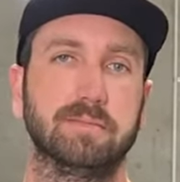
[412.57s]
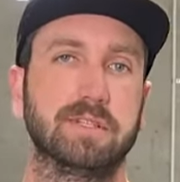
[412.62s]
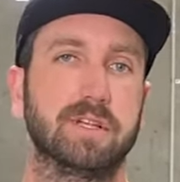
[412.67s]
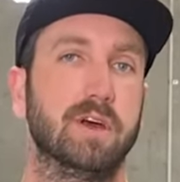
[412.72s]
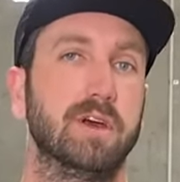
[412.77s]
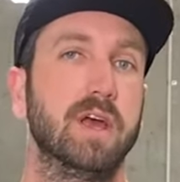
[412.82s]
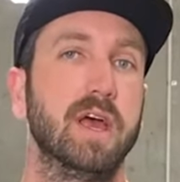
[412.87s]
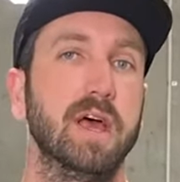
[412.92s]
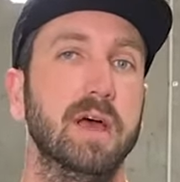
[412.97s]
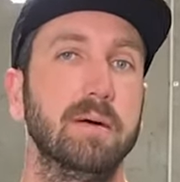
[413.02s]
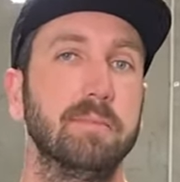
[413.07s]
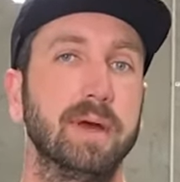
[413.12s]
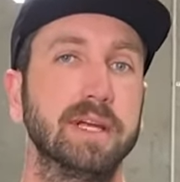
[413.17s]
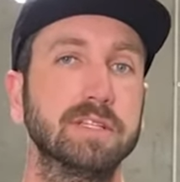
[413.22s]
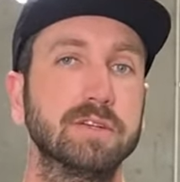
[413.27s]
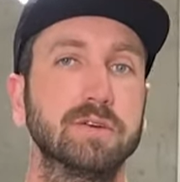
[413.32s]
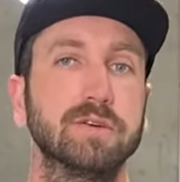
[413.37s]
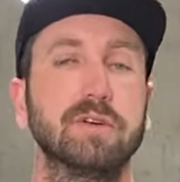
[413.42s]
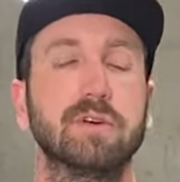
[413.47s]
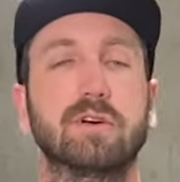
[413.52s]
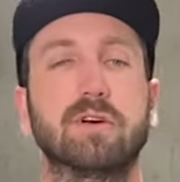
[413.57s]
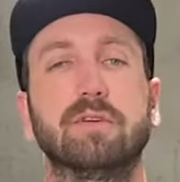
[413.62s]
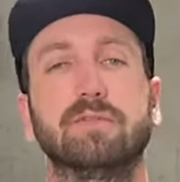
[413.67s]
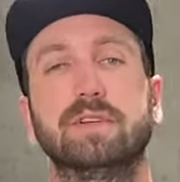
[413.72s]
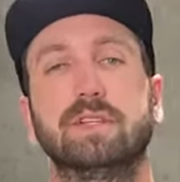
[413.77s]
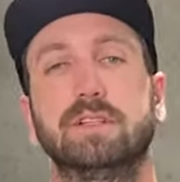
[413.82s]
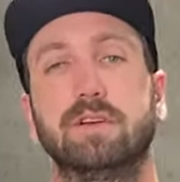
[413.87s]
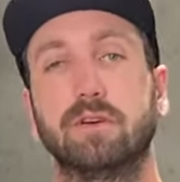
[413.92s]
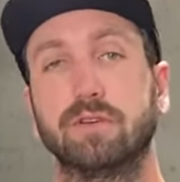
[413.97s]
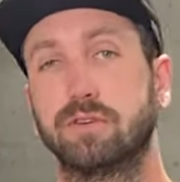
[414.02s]
So make sure your
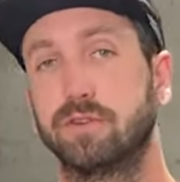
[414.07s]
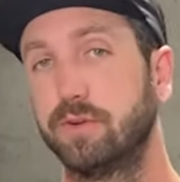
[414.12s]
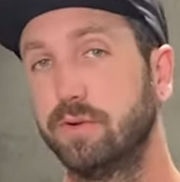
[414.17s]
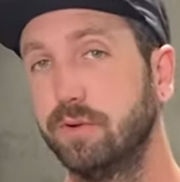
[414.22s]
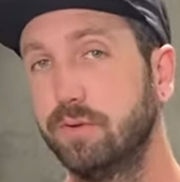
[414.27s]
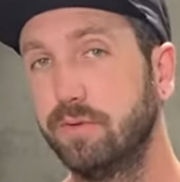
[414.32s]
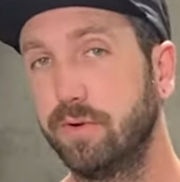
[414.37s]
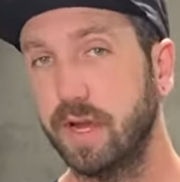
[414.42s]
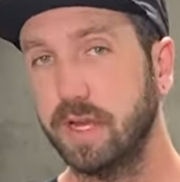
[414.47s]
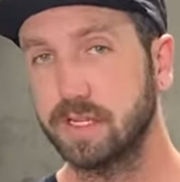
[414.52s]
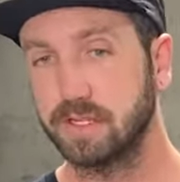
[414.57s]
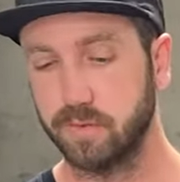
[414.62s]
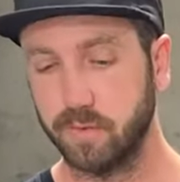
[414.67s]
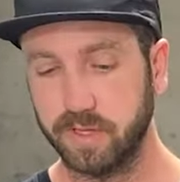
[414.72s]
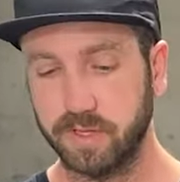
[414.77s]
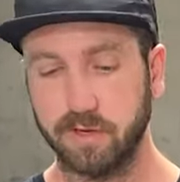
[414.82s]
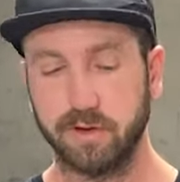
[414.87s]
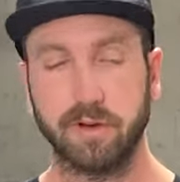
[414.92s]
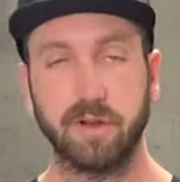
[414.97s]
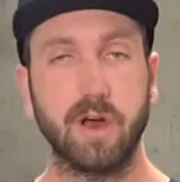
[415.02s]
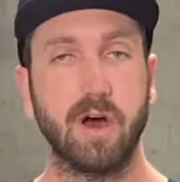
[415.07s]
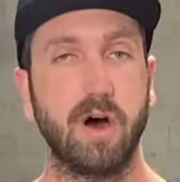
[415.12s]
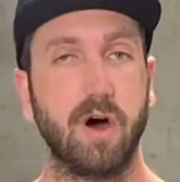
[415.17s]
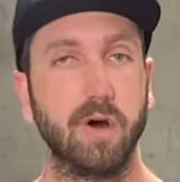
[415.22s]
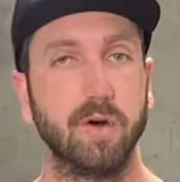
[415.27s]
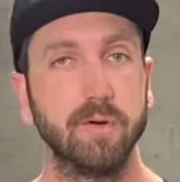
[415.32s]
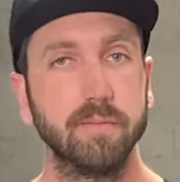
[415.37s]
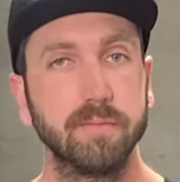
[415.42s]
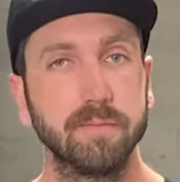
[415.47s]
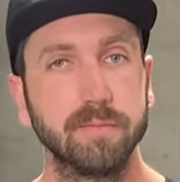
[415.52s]
coffee's not too fresh, whether you're at
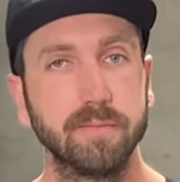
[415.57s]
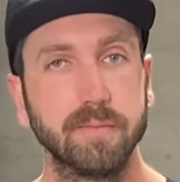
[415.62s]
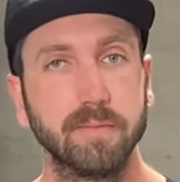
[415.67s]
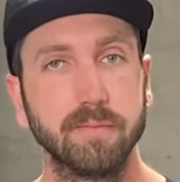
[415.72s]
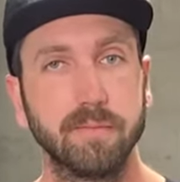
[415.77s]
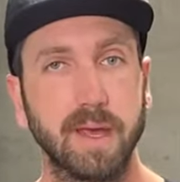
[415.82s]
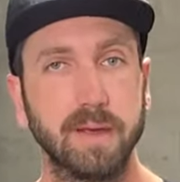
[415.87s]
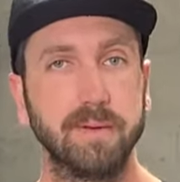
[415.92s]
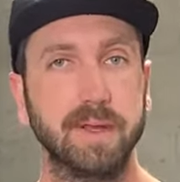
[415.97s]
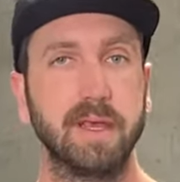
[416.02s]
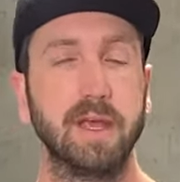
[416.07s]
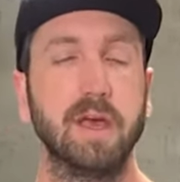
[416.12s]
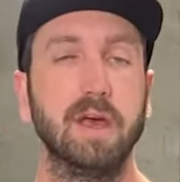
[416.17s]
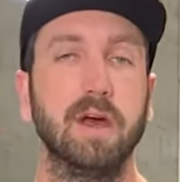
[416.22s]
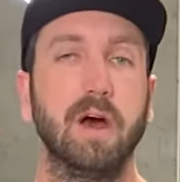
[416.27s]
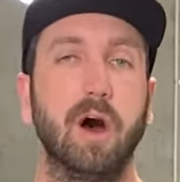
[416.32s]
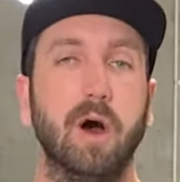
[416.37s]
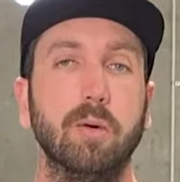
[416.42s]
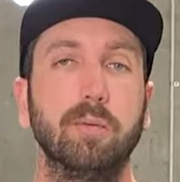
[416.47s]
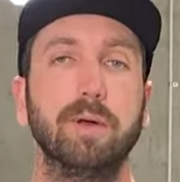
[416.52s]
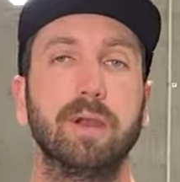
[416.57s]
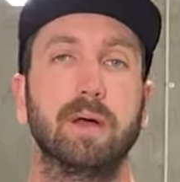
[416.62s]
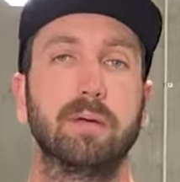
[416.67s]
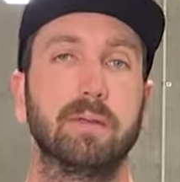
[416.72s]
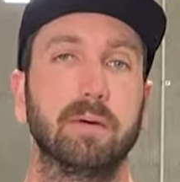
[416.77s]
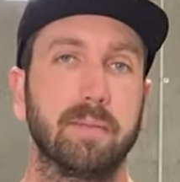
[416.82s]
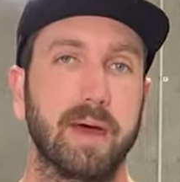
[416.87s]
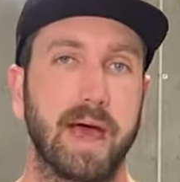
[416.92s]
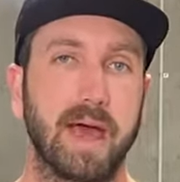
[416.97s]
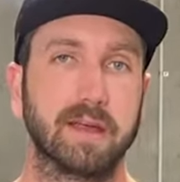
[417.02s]
home, maybe open up
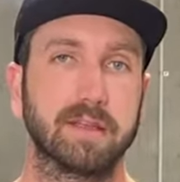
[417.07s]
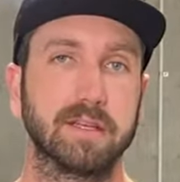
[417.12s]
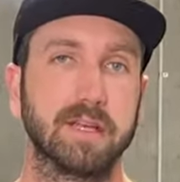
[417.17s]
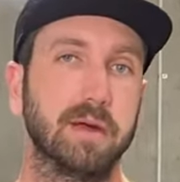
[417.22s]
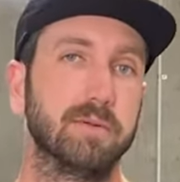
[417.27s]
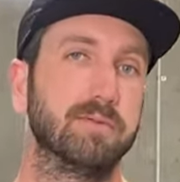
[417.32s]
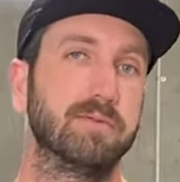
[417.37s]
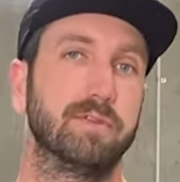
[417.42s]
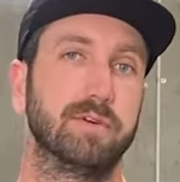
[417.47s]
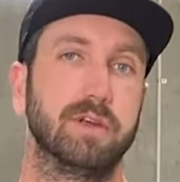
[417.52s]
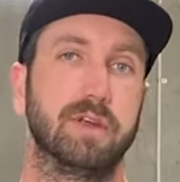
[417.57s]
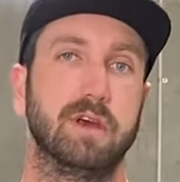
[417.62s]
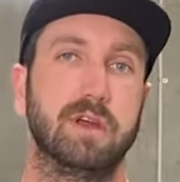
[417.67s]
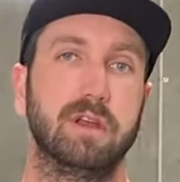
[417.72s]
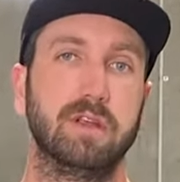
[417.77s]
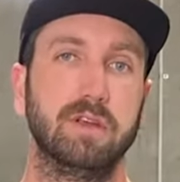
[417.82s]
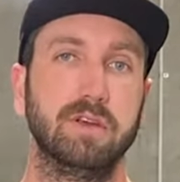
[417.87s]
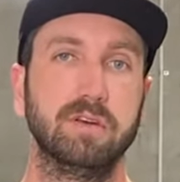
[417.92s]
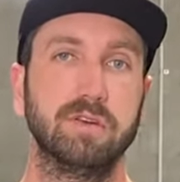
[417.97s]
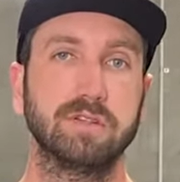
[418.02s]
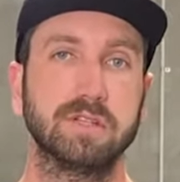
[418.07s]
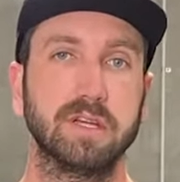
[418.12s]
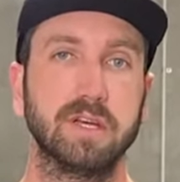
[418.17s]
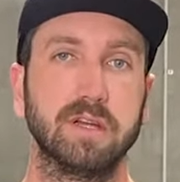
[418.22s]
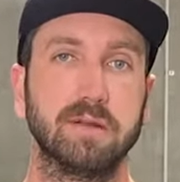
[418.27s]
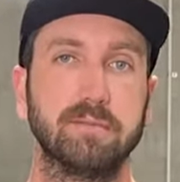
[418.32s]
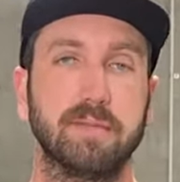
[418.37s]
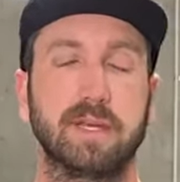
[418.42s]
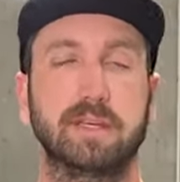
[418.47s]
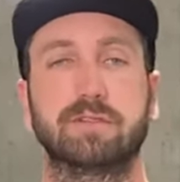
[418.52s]
the bag the day before you go to use
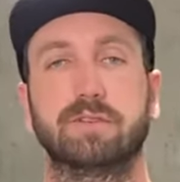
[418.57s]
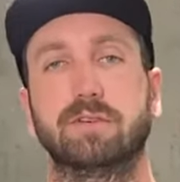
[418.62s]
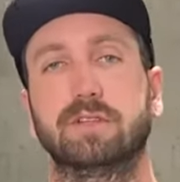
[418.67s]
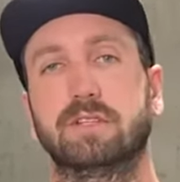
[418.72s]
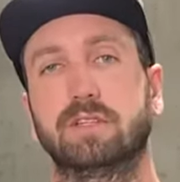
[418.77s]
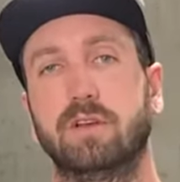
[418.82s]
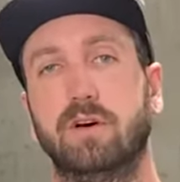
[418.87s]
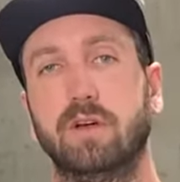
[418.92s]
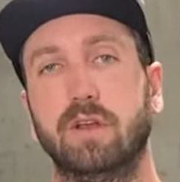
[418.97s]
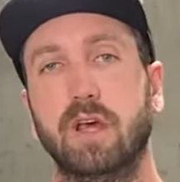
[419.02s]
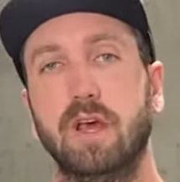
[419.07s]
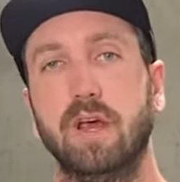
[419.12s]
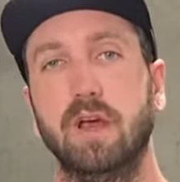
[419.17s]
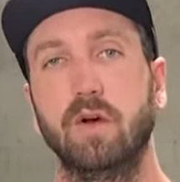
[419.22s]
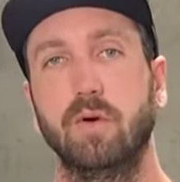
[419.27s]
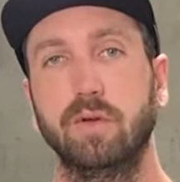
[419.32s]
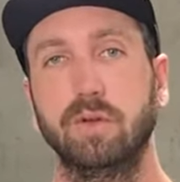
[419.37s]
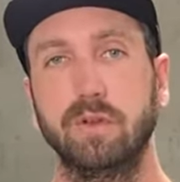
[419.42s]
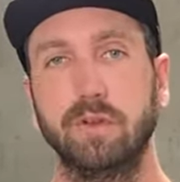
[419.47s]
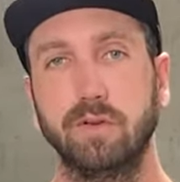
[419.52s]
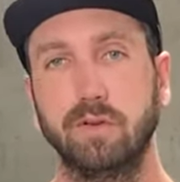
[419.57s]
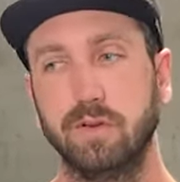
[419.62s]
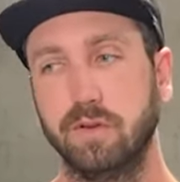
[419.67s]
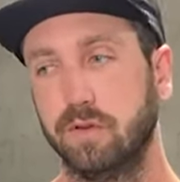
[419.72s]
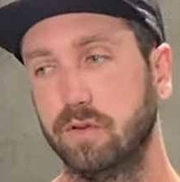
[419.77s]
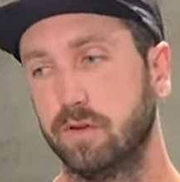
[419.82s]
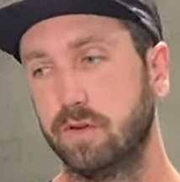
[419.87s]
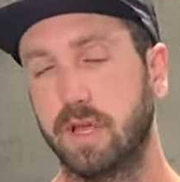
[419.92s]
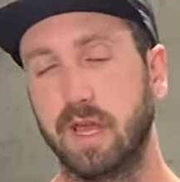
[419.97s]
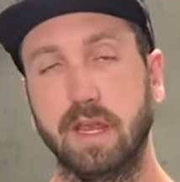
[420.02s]
it, make sure it's not
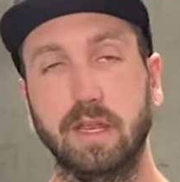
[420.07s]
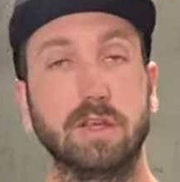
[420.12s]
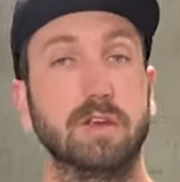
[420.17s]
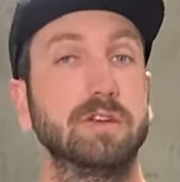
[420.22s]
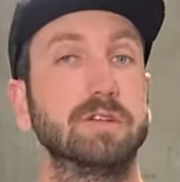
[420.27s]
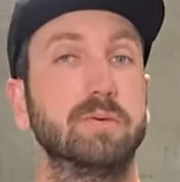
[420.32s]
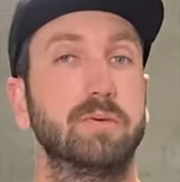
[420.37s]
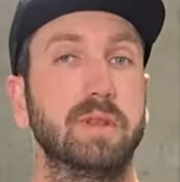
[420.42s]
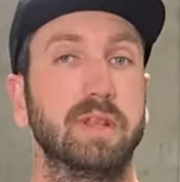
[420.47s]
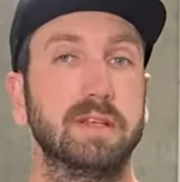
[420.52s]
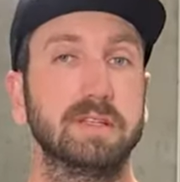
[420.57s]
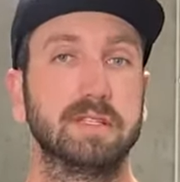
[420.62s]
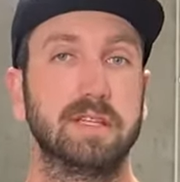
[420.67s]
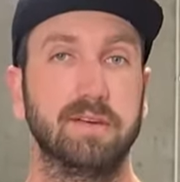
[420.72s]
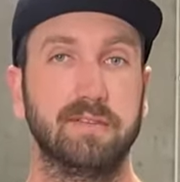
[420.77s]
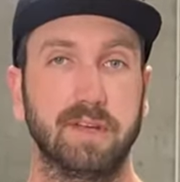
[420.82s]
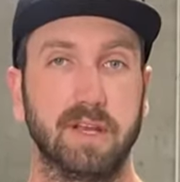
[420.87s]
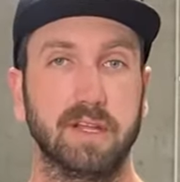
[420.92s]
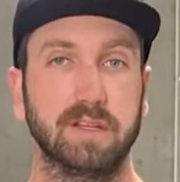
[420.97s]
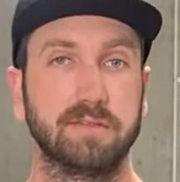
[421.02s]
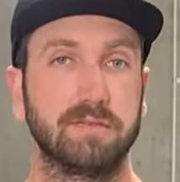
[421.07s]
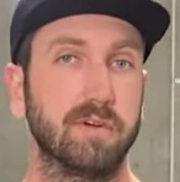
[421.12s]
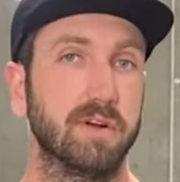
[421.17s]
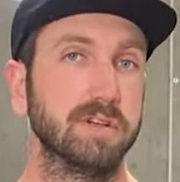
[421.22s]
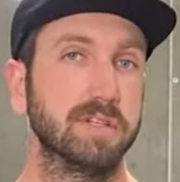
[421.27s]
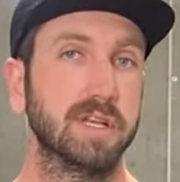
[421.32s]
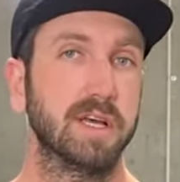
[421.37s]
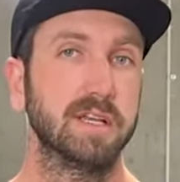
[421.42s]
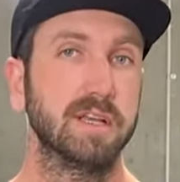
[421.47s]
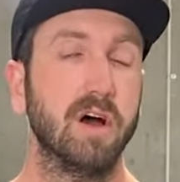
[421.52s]
getting used within 7 days of roast date.